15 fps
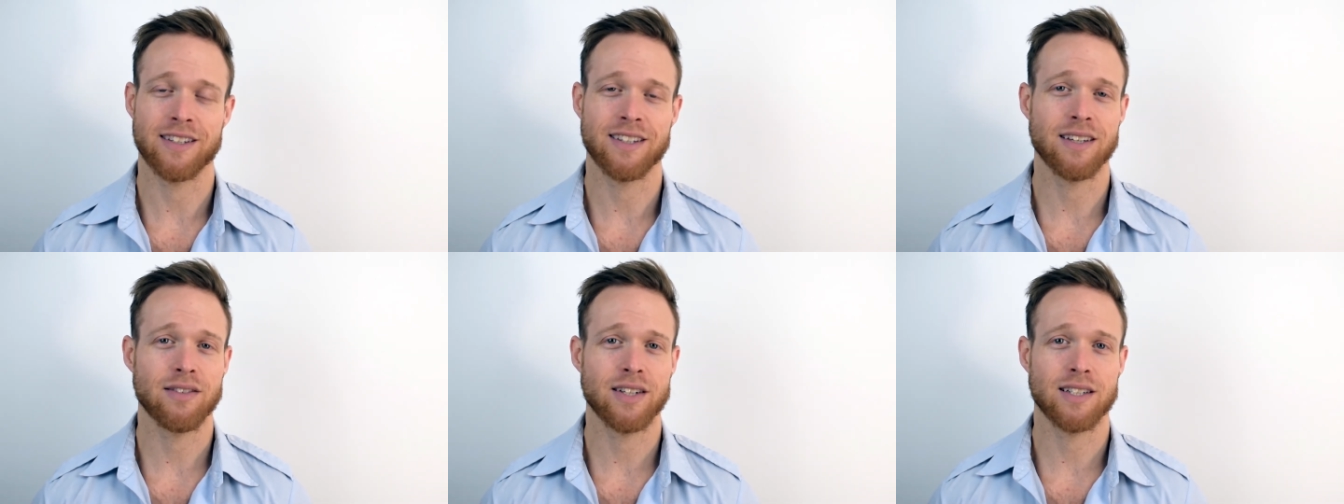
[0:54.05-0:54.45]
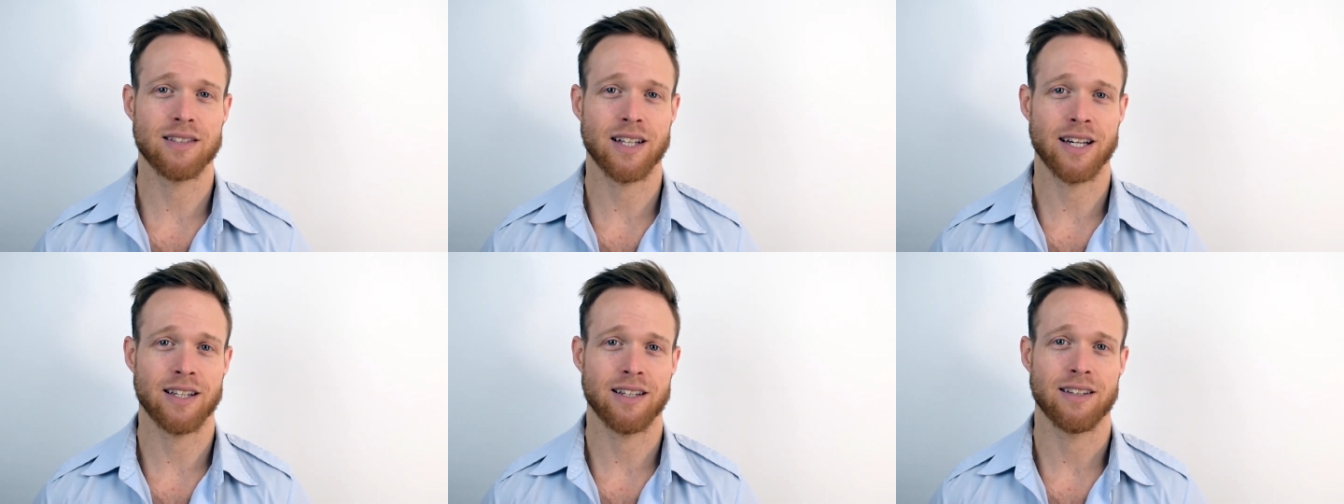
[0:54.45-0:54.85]
give it a
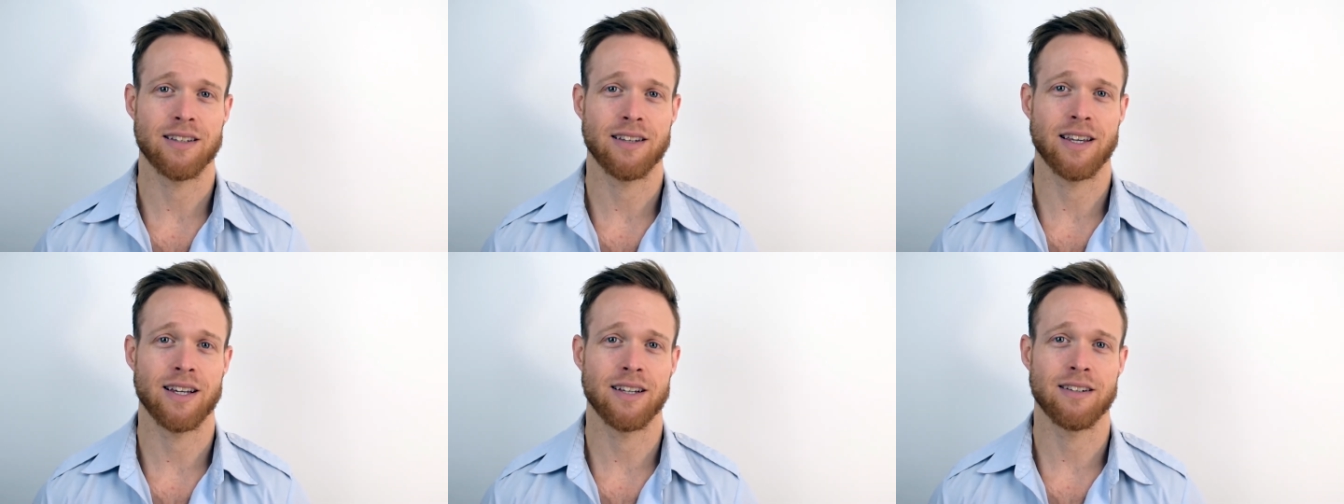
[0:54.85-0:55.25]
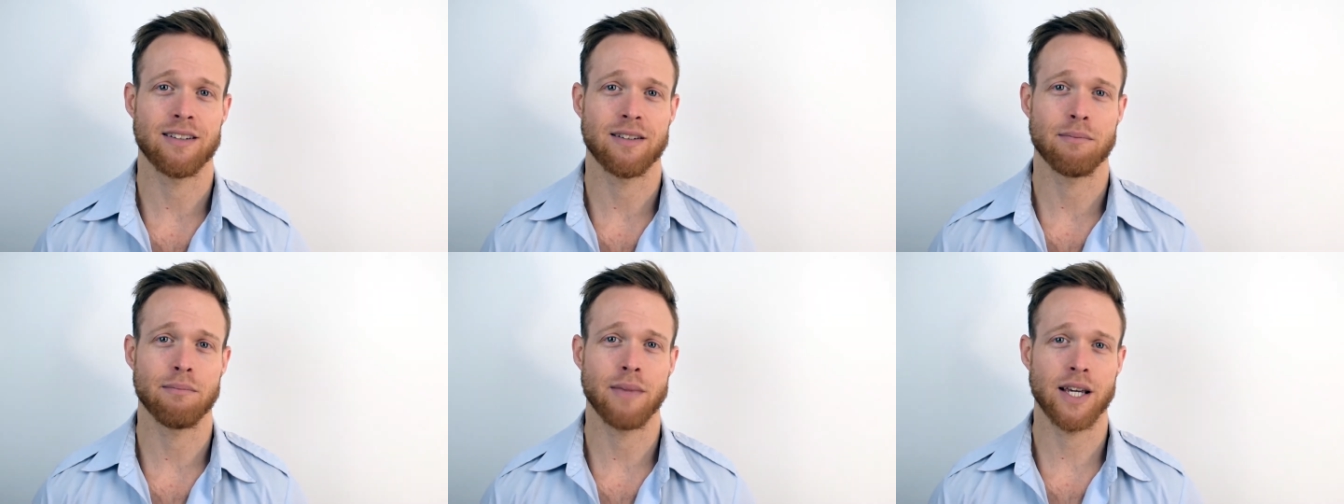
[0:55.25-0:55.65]
like, and
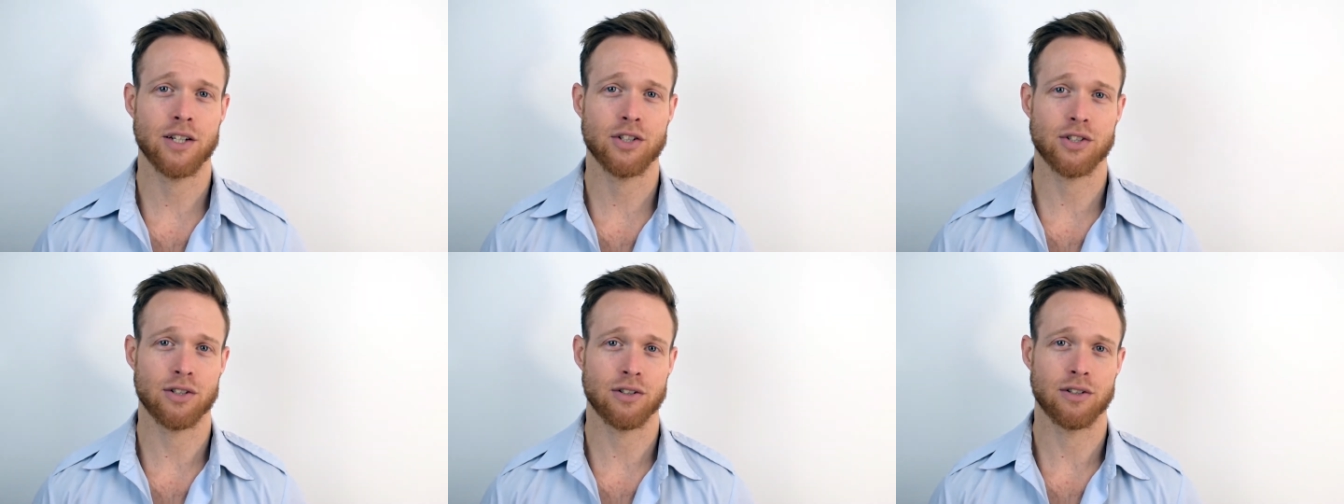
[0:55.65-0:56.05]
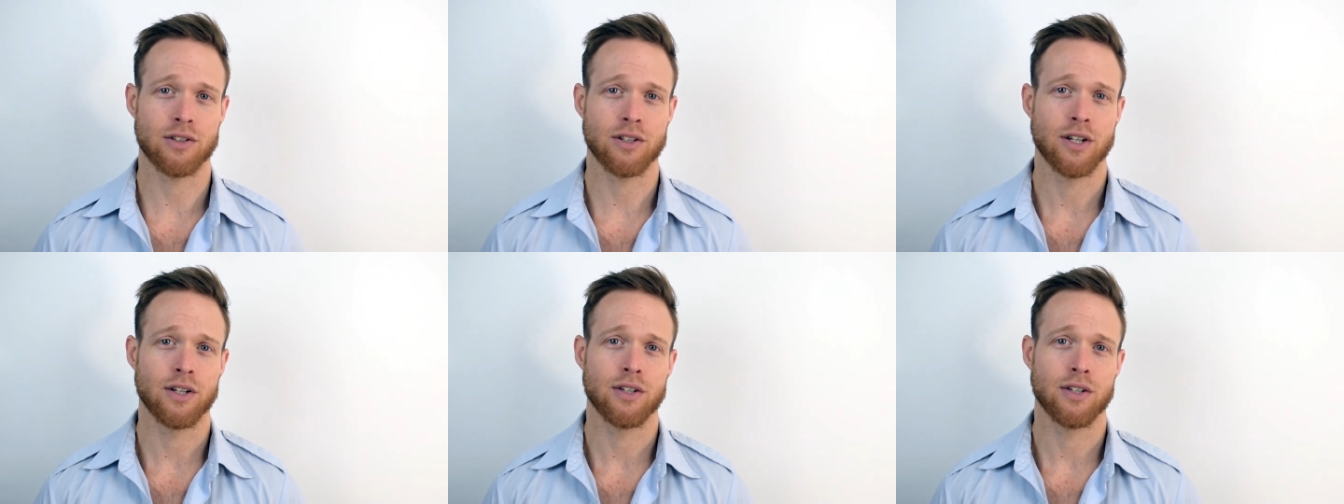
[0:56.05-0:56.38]
make sure